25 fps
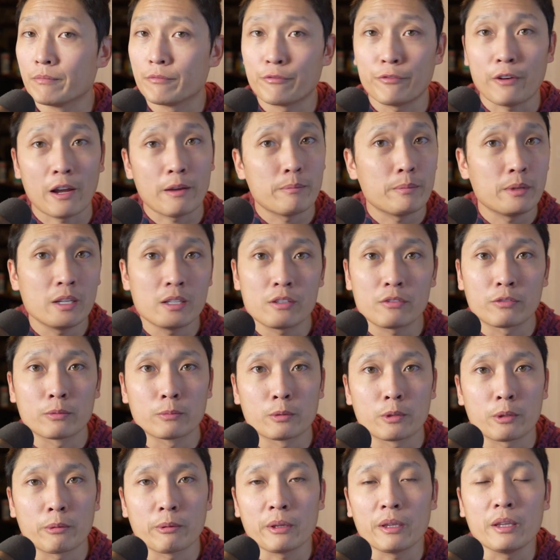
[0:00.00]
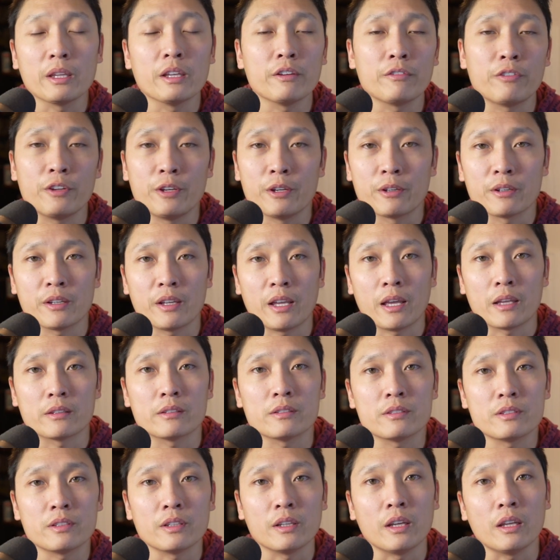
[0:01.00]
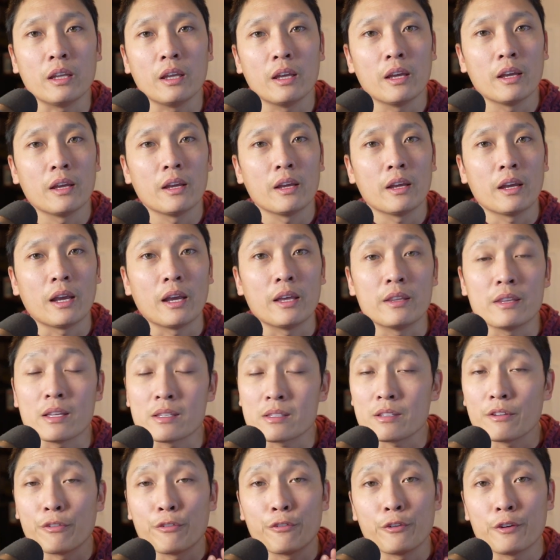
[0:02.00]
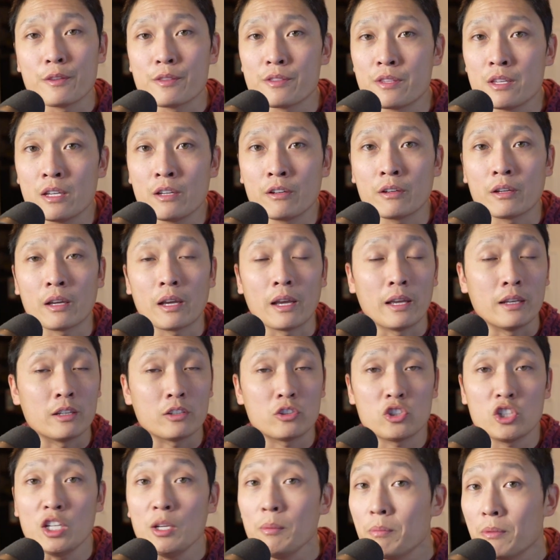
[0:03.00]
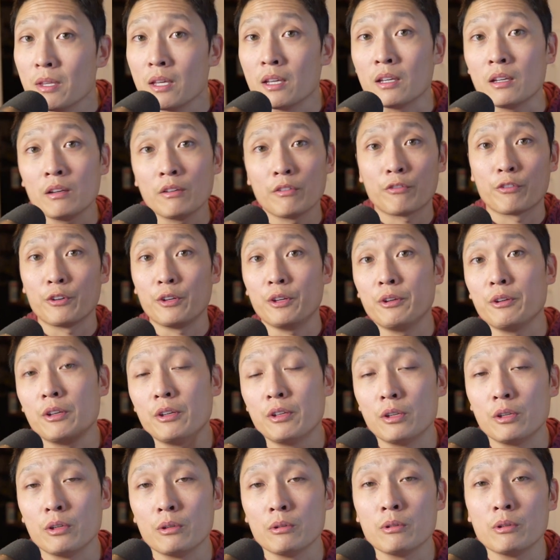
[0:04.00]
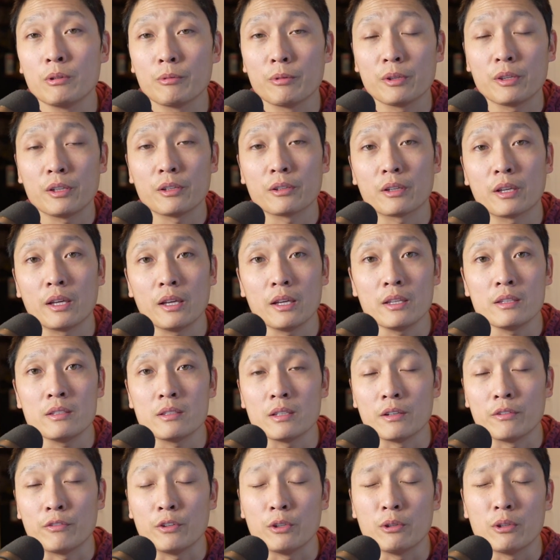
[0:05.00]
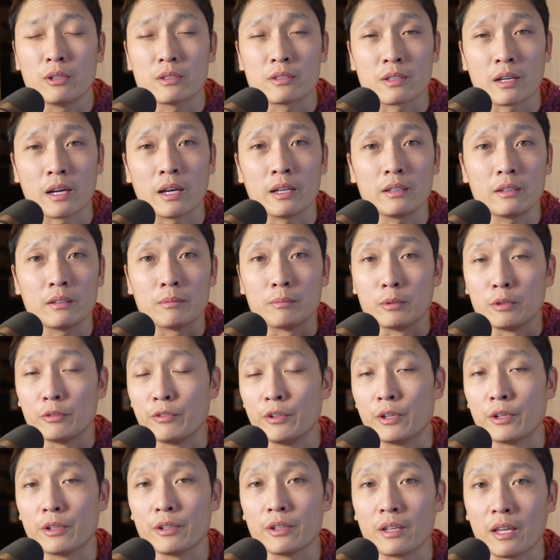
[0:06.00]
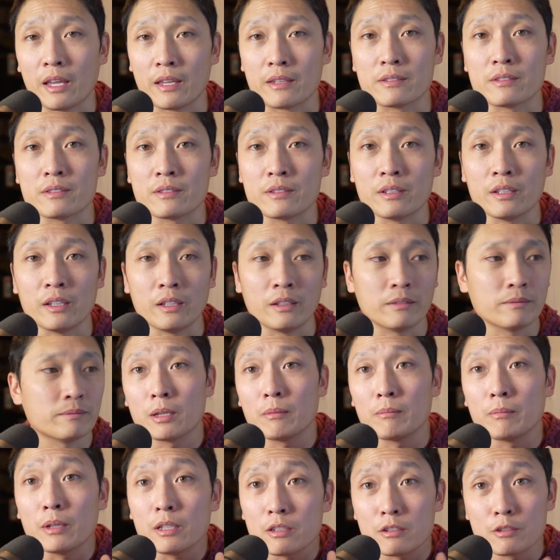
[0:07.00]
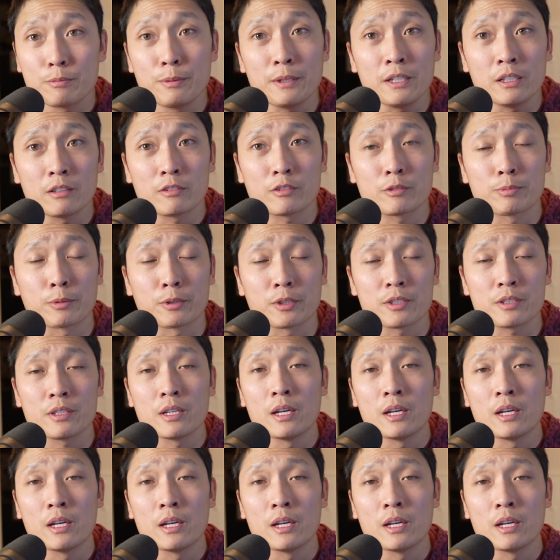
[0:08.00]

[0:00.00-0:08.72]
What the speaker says: 5 minutes from where we live here in Kansas City. And that's a fun thing and a cheap thing for you to do with your kids if you decide to move here to Kansas City. But speaking of sports,